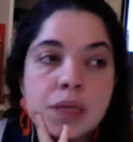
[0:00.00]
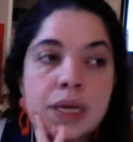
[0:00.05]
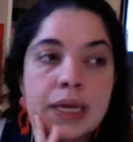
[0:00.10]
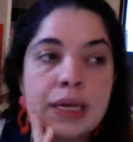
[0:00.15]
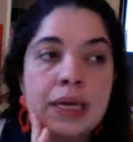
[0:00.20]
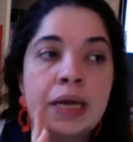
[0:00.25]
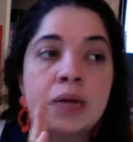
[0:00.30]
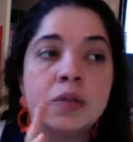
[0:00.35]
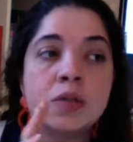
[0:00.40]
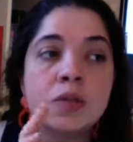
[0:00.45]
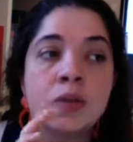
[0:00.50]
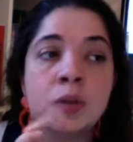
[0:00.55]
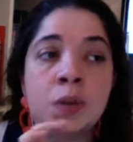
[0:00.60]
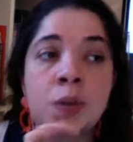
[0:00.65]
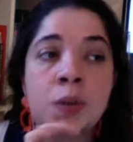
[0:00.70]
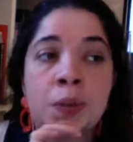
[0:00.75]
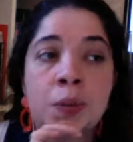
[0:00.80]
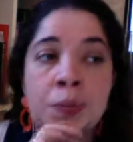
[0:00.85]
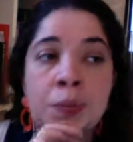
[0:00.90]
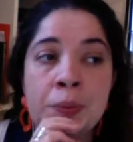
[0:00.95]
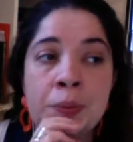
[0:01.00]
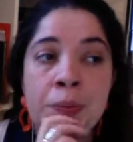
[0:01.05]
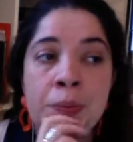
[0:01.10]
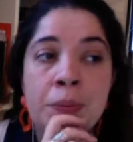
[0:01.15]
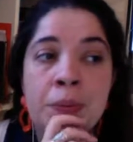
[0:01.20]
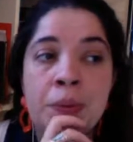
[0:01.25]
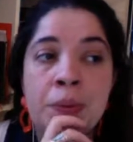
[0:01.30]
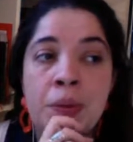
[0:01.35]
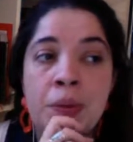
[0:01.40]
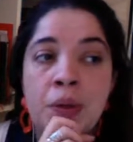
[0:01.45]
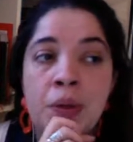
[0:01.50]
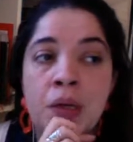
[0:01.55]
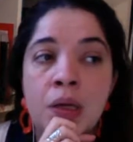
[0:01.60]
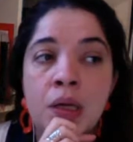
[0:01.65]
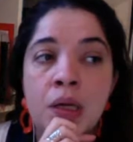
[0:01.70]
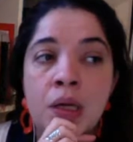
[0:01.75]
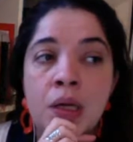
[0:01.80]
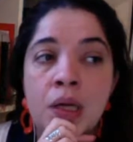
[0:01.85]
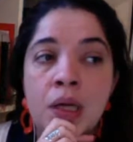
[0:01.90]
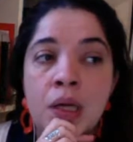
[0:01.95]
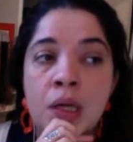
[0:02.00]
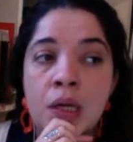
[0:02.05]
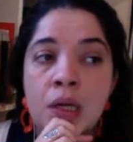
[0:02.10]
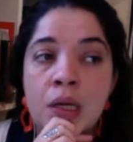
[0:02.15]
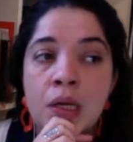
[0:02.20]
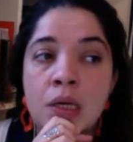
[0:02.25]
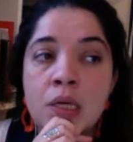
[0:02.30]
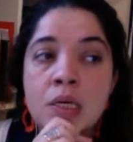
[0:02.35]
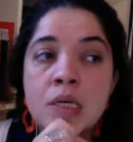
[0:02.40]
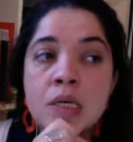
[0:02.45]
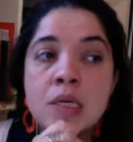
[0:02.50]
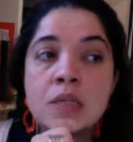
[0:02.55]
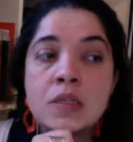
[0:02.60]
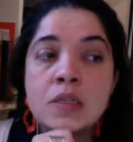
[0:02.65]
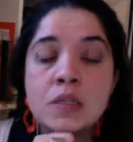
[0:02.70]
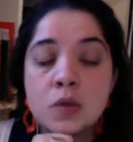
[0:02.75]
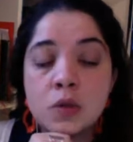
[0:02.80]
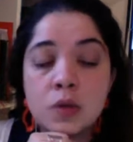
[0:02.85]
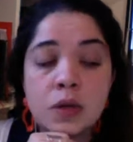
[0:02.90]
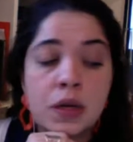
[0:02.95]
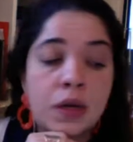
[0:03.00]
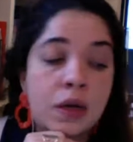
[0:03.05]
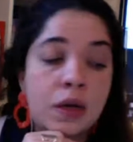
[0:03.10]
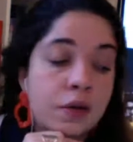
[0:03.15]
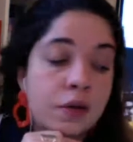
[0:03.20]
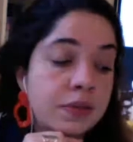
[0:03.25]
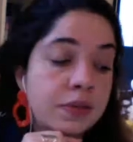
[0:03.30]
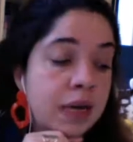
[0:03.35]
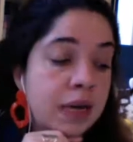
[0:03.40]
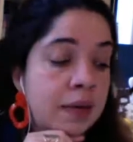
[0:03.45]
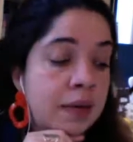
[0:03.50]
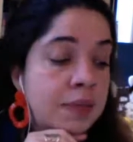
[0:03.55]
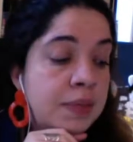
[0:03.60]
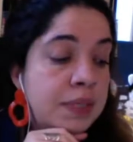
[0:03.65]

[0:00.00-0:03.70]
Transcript: also, so it took a lot of time in